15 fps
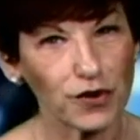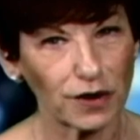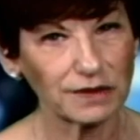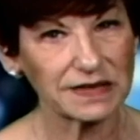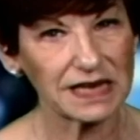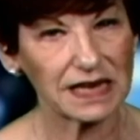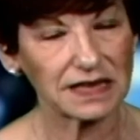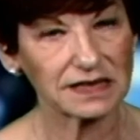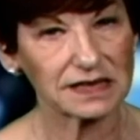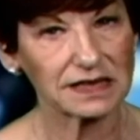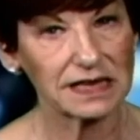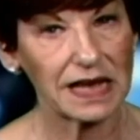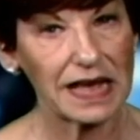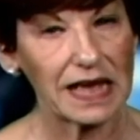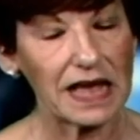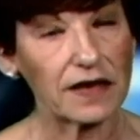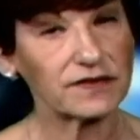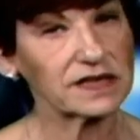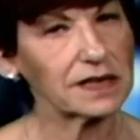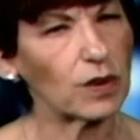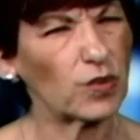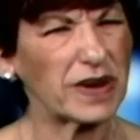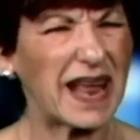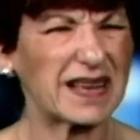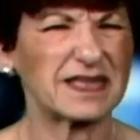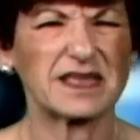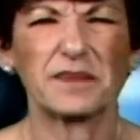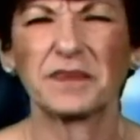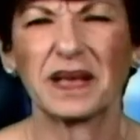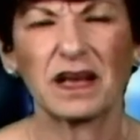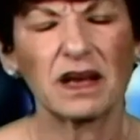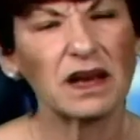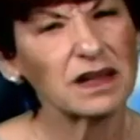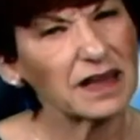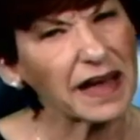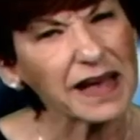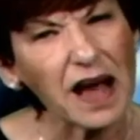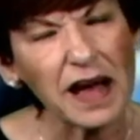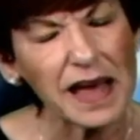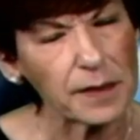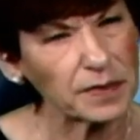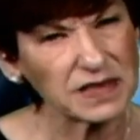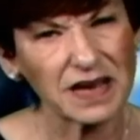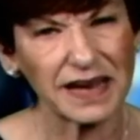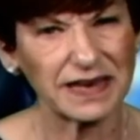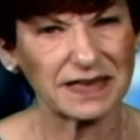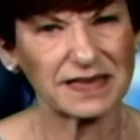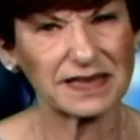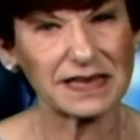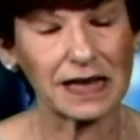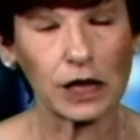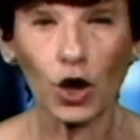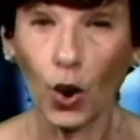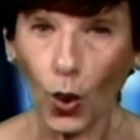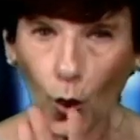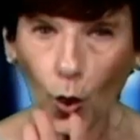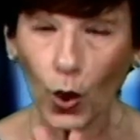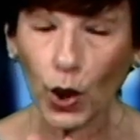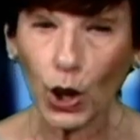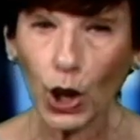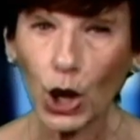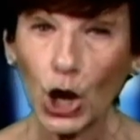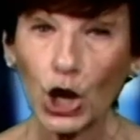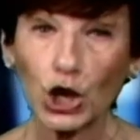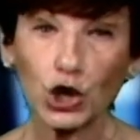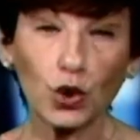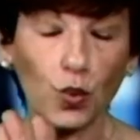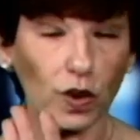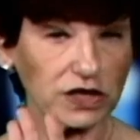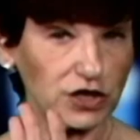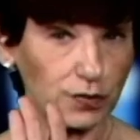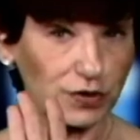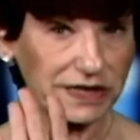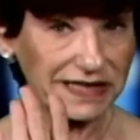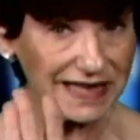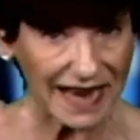are proteins. If someone has something like hepatitis C, or you want to